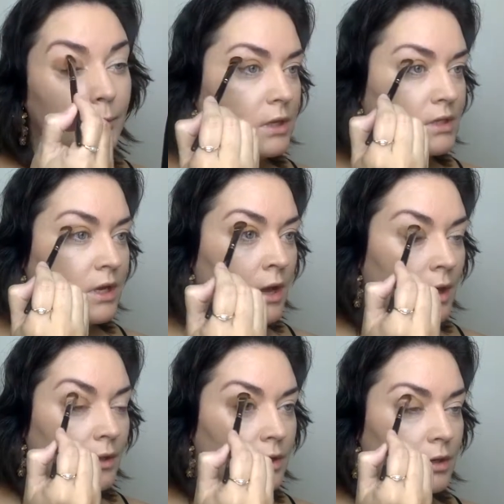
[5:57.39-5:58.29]
this
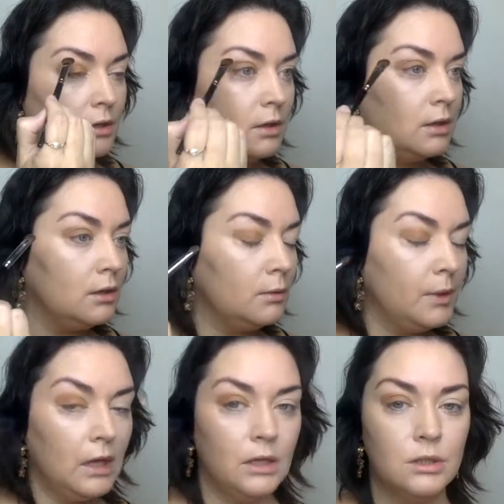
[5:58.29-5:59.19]
color a little
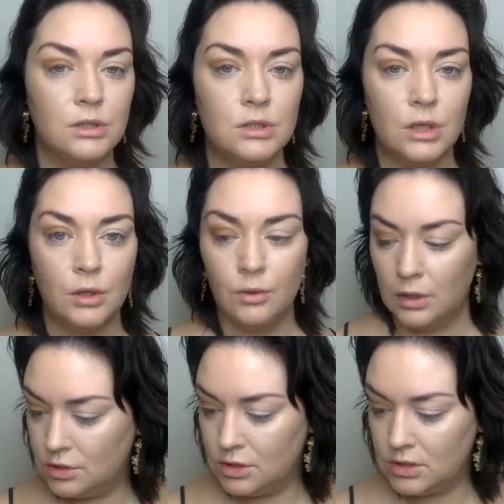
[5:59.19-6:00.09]
bit. So
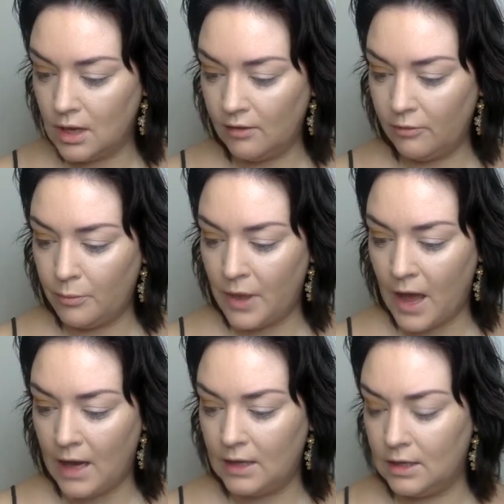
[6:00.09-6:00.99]
just kind of
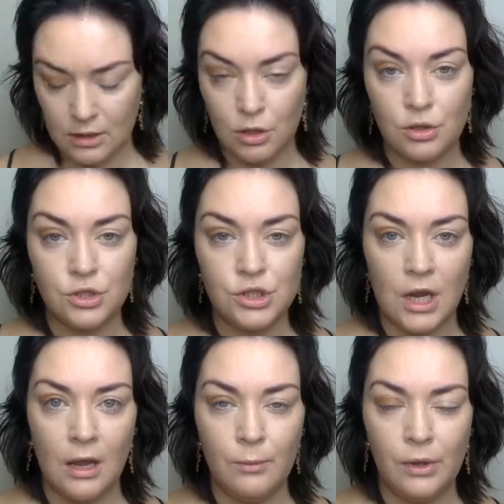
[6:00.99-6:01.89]
pat your
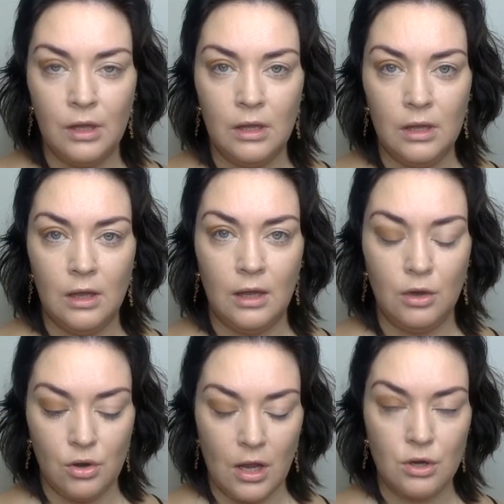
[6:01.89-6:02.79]
shape and
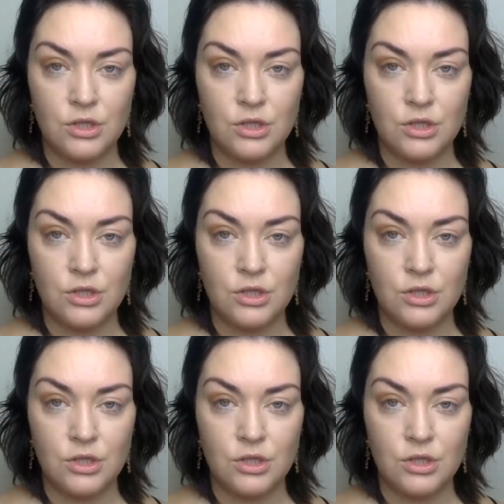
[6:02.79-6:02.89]
create your